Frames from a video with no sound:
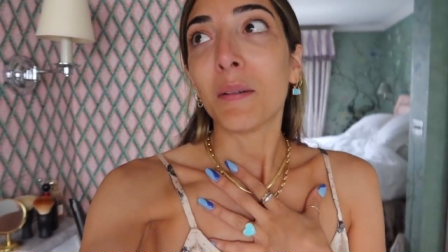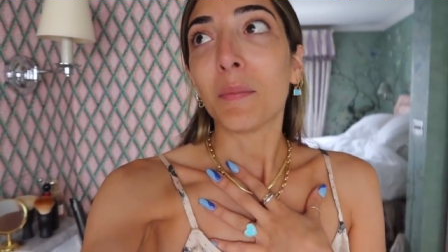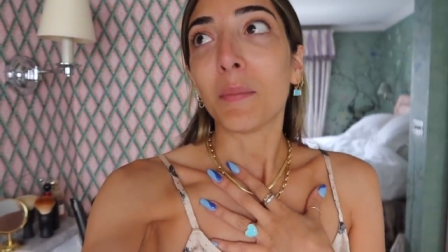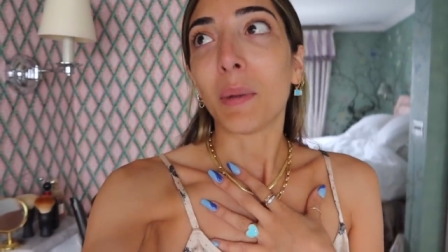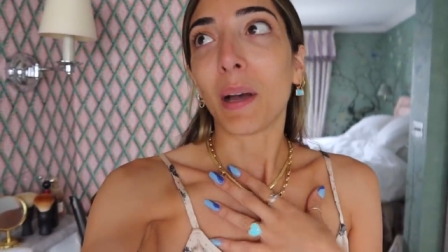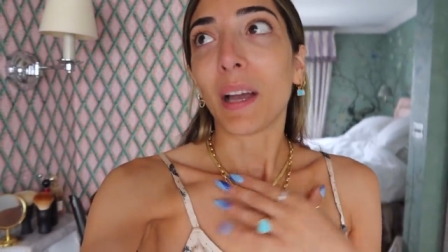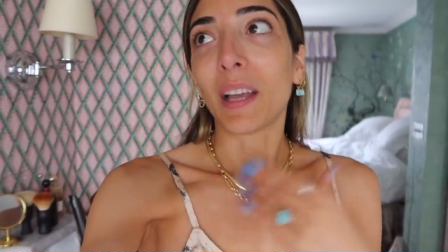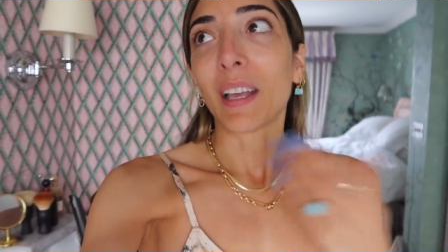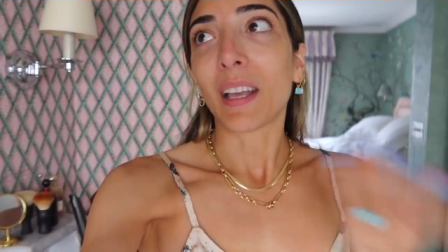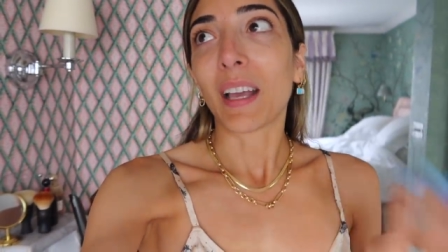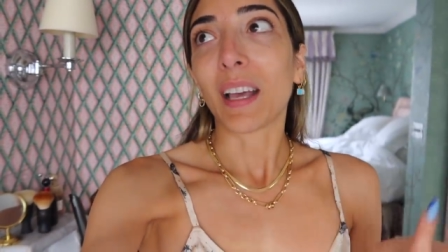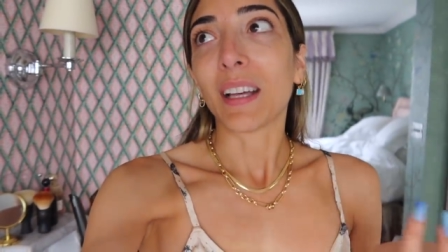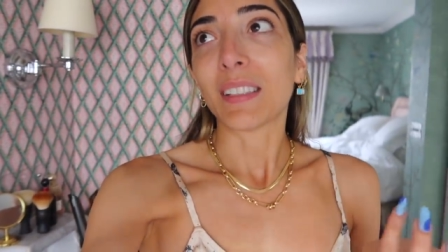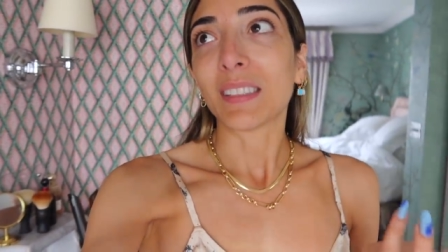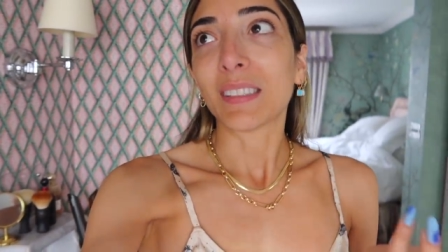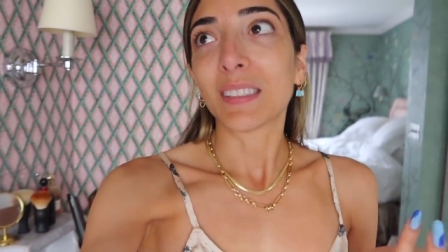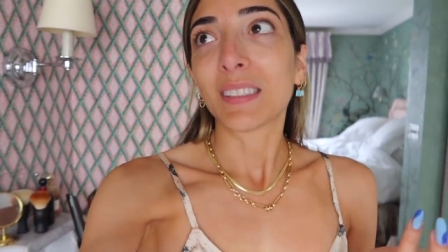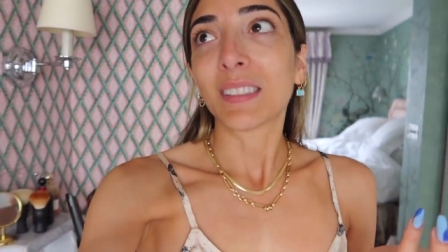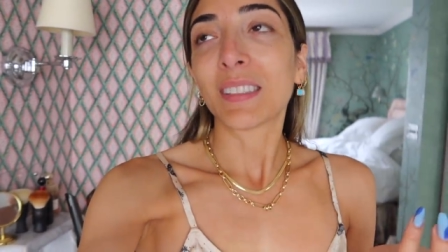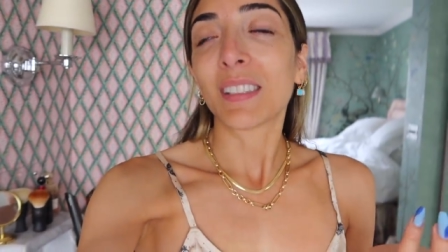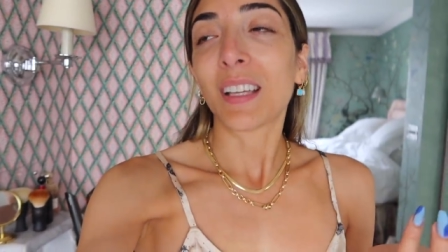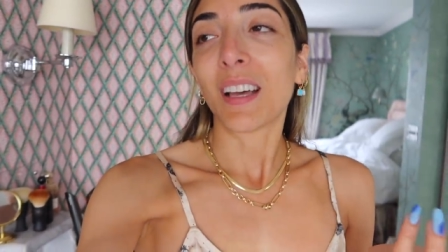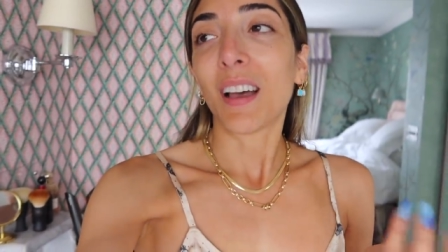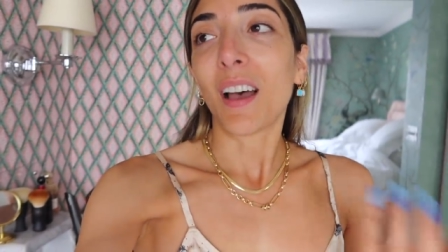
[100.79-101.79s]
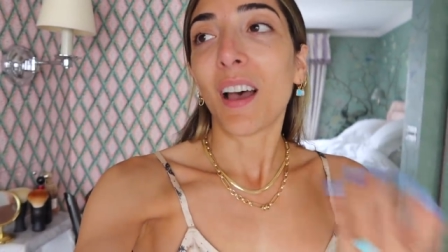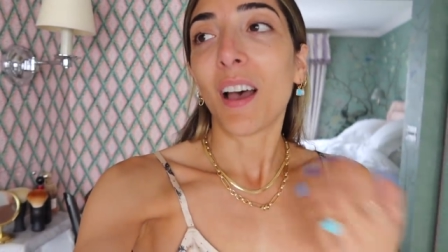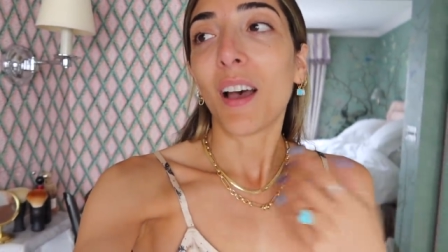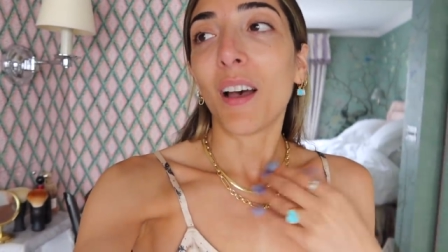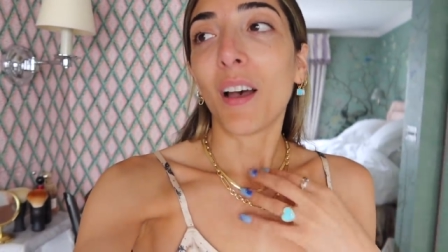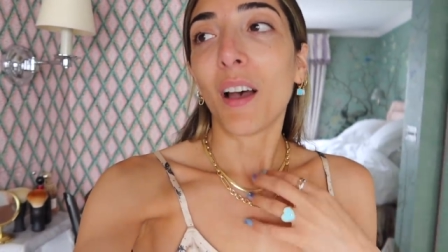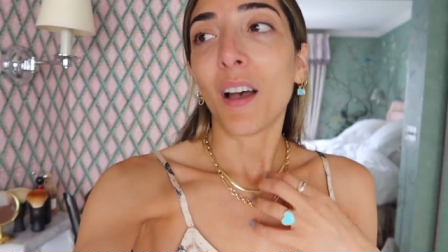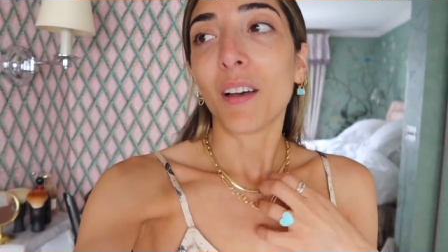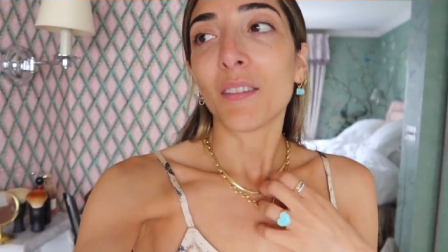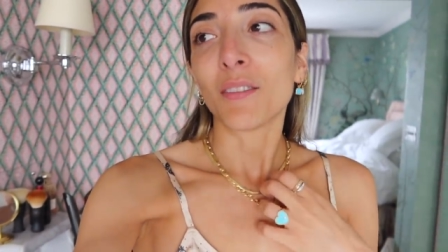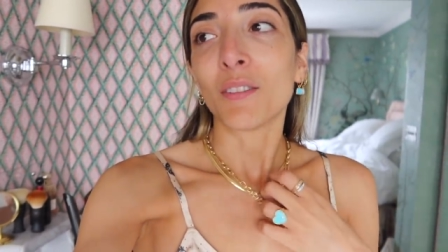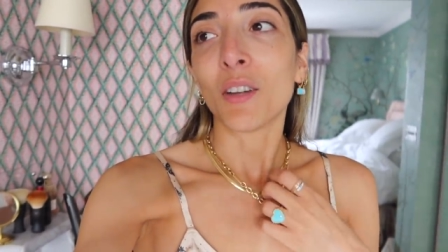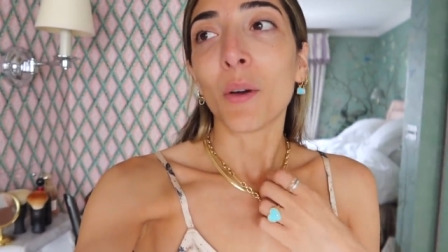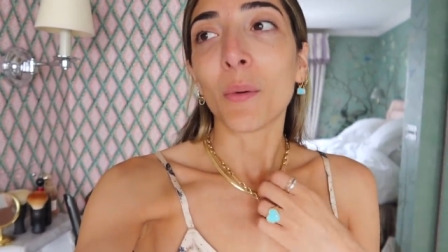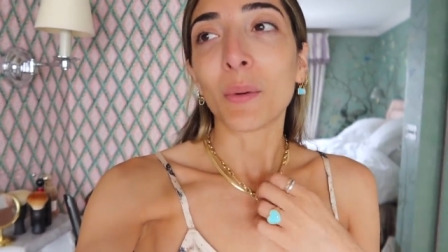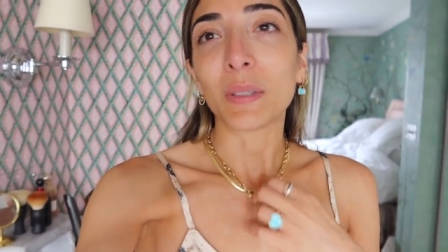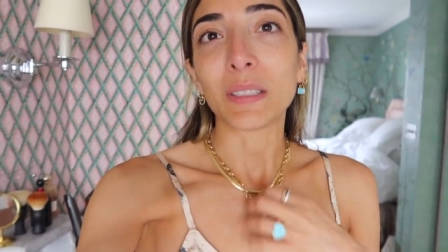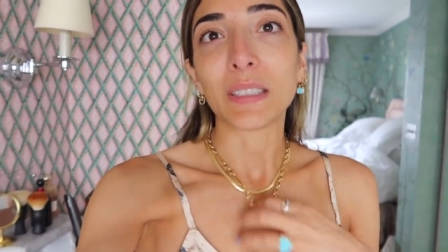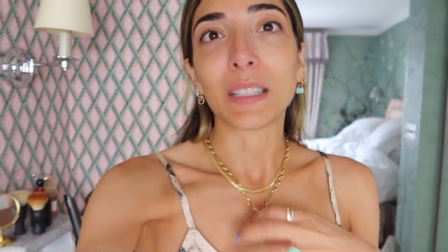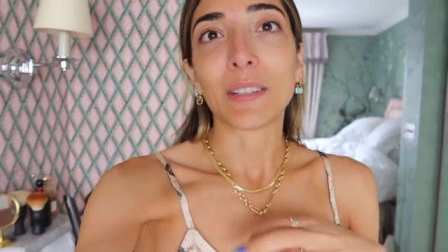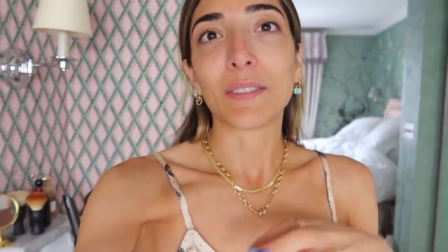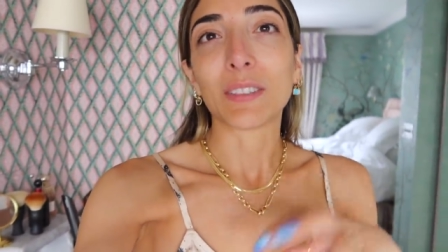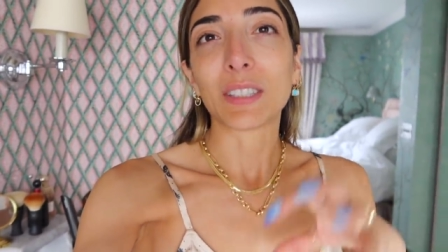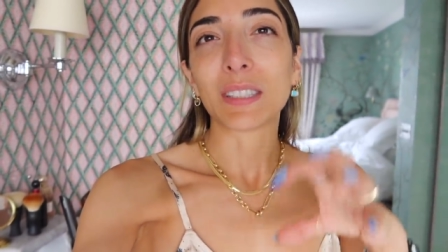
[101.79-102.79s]
But I guess no
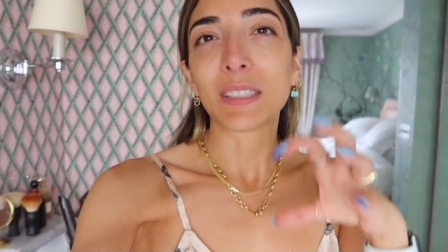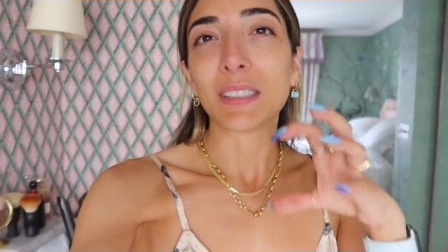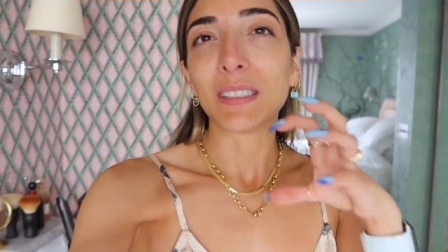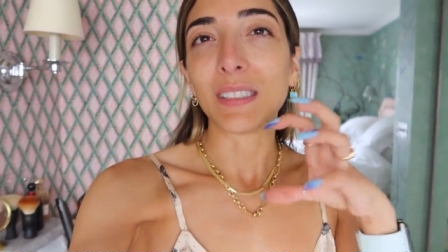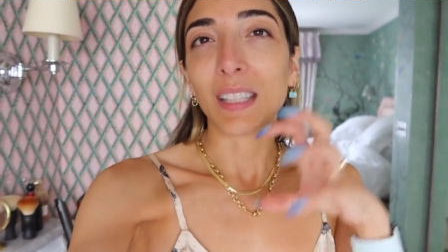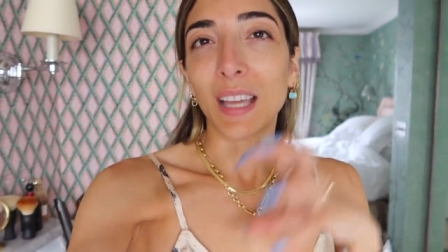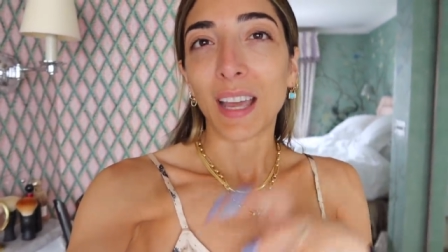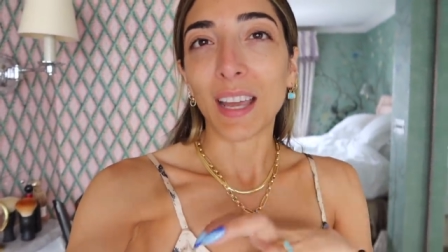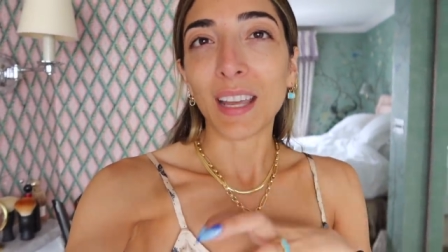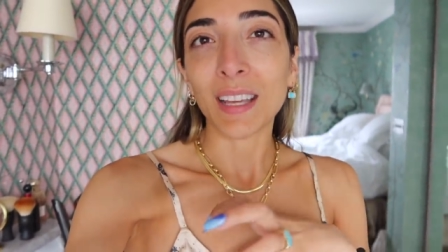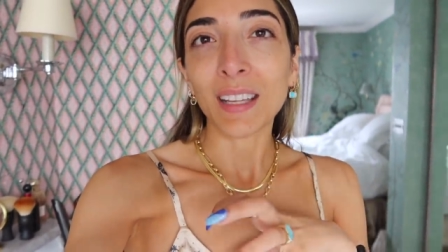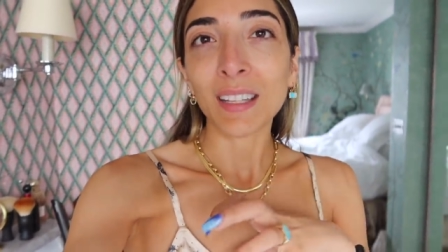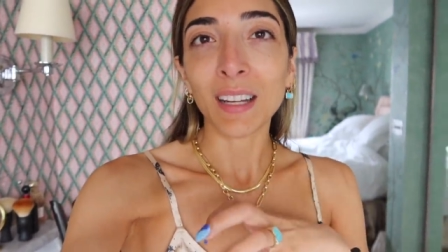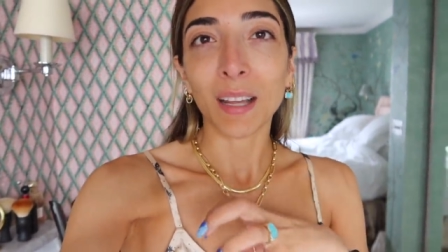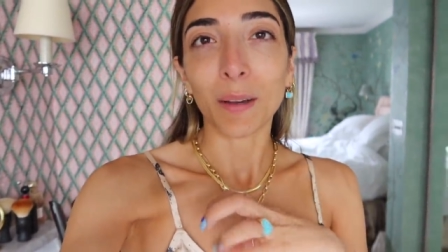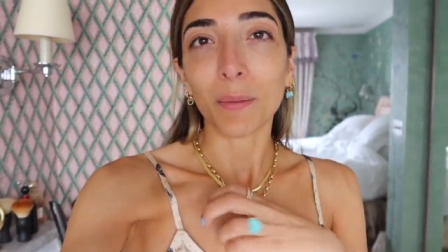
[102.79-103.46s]
one's ever stayed.